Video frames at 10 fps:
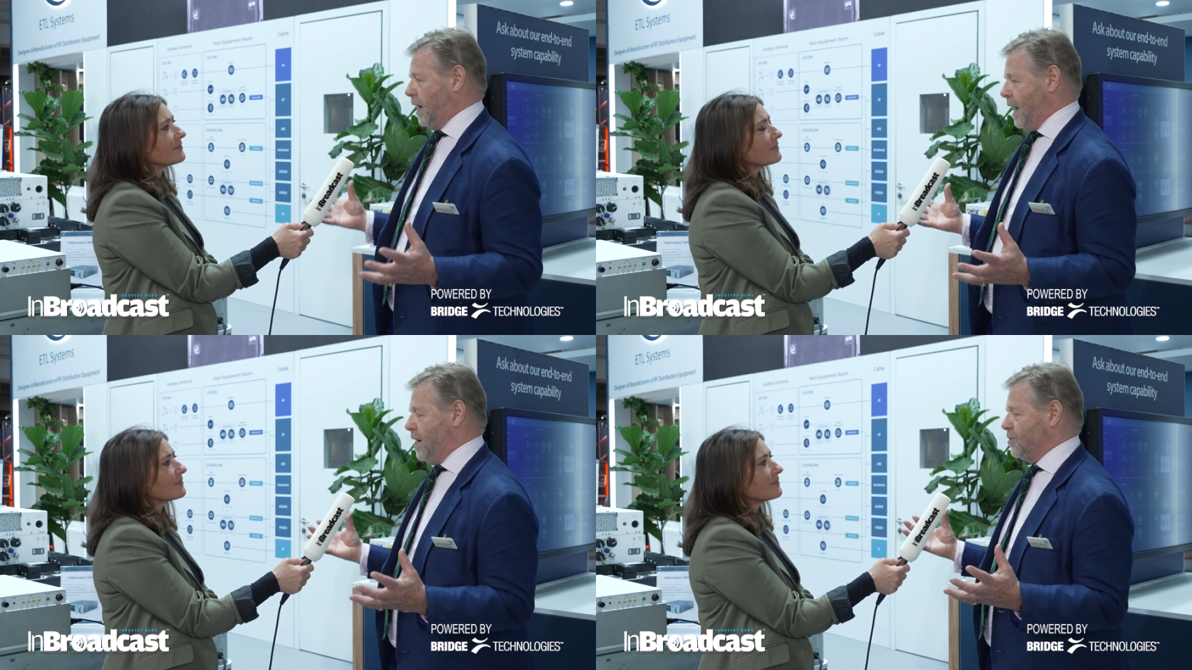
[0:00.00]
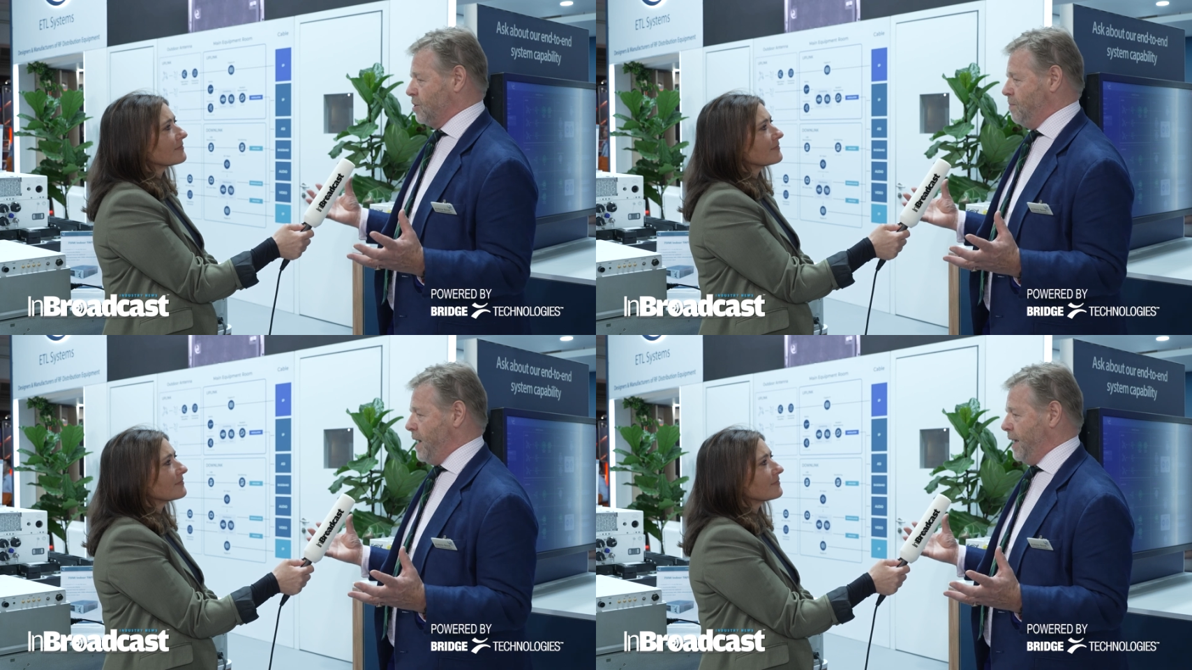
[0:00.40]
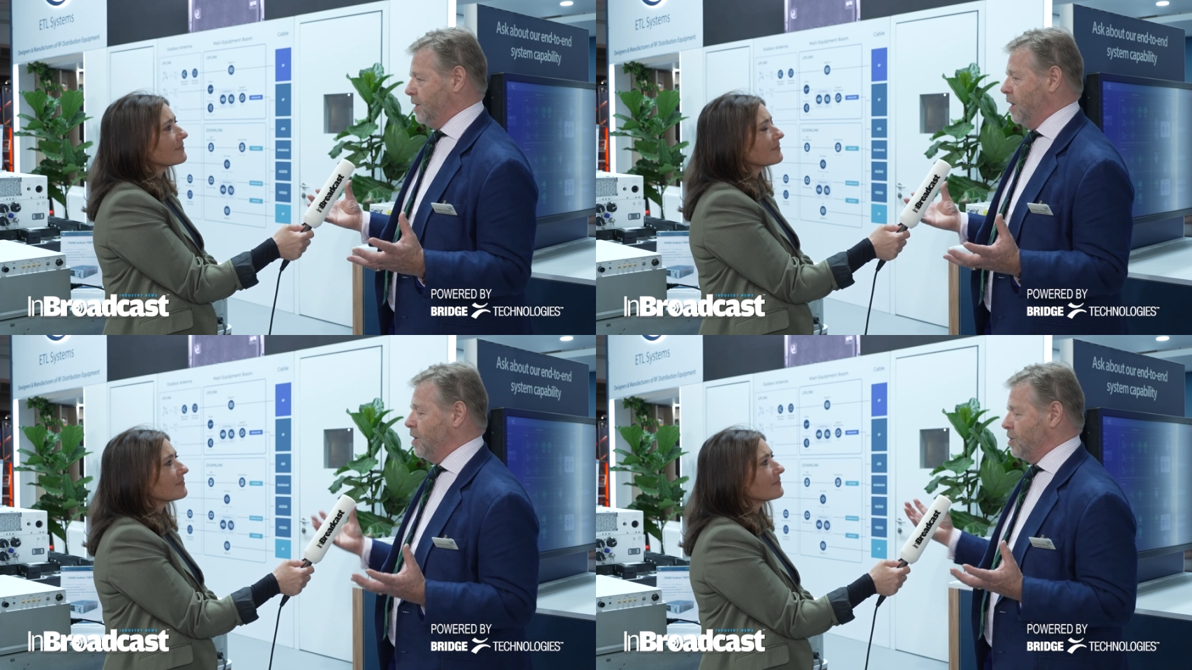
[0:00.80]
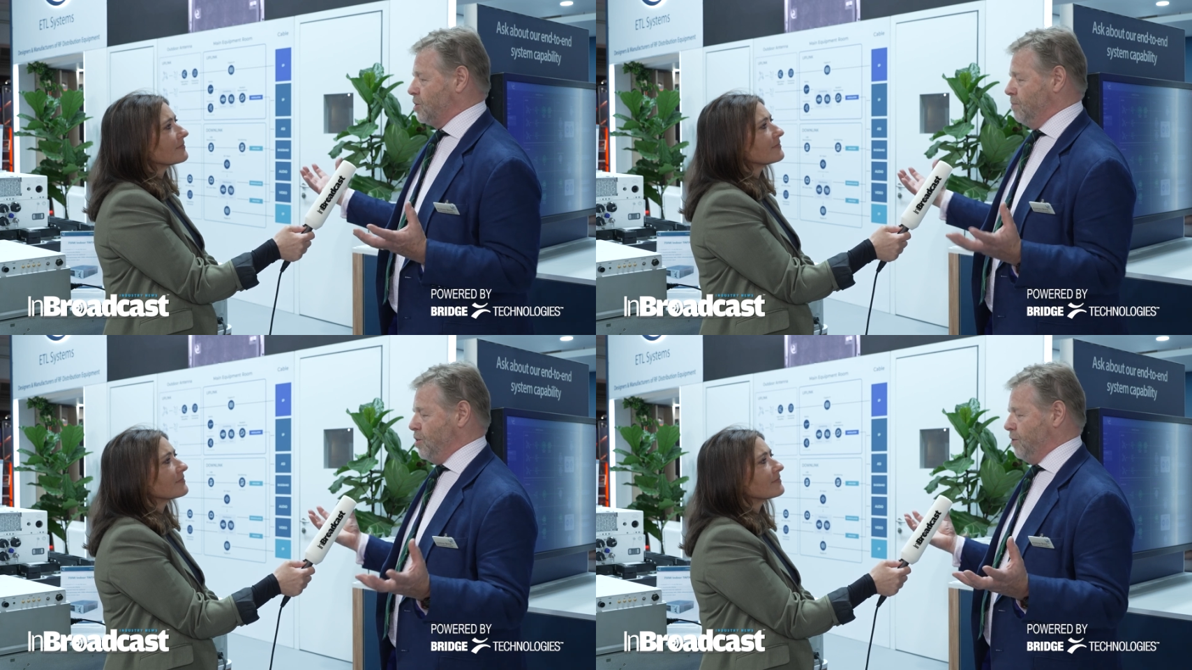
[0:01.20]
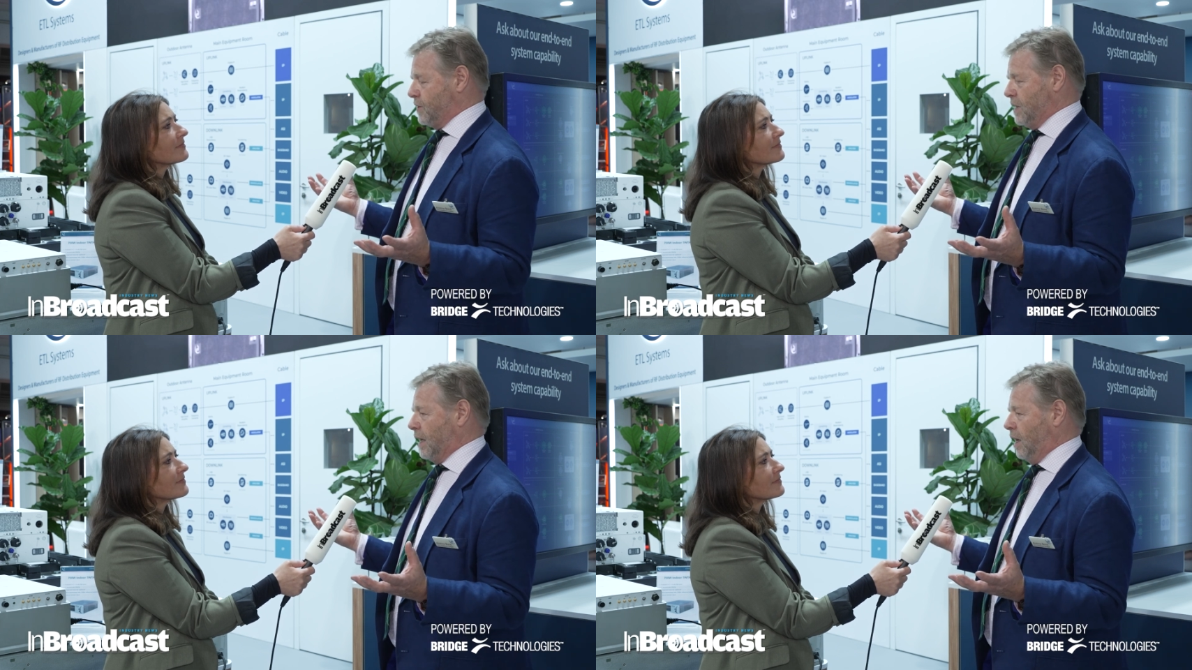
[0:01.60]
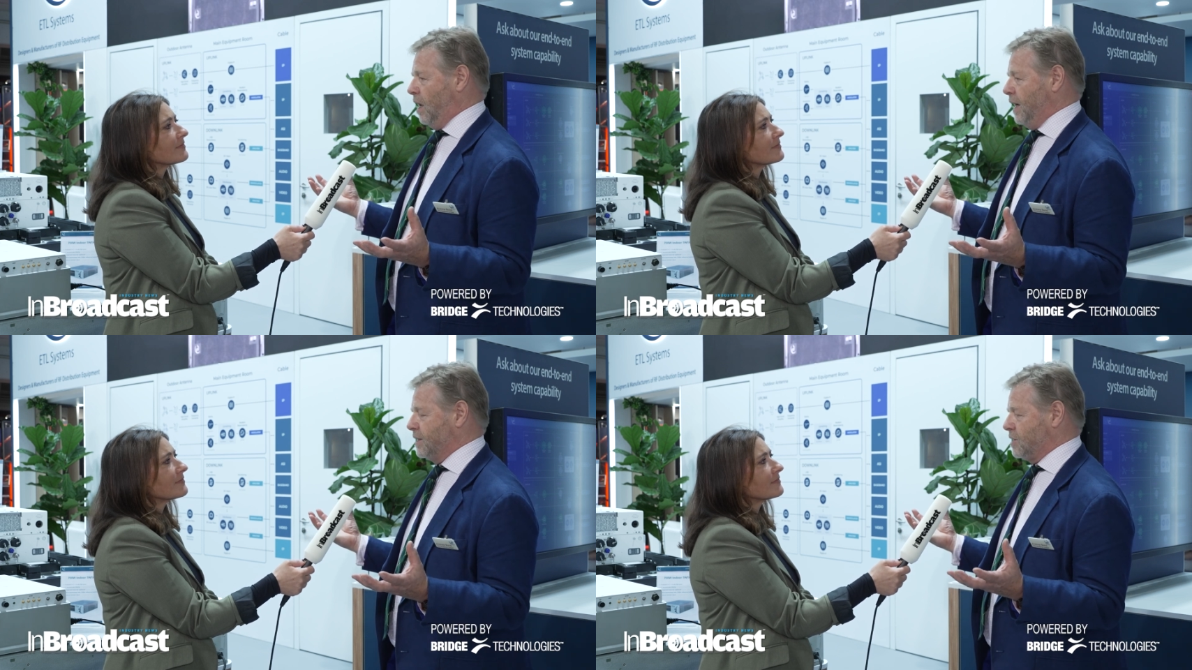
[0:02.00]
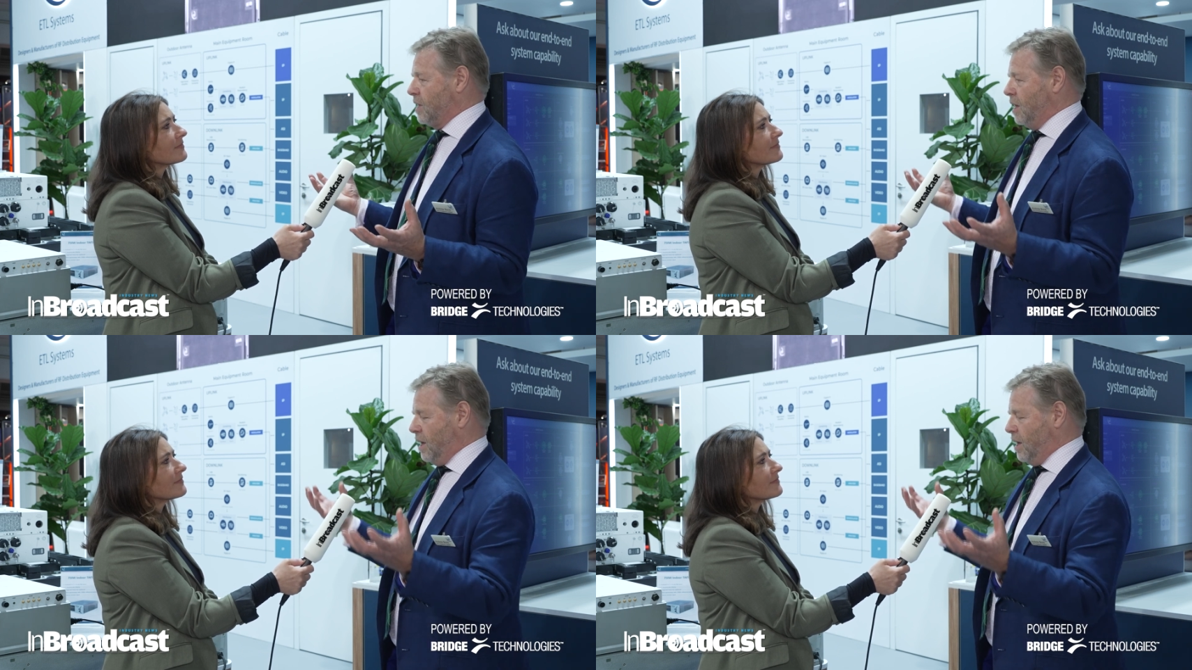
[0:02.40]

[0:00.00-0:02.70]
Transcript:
Speaker 1: cloud domain to move satellite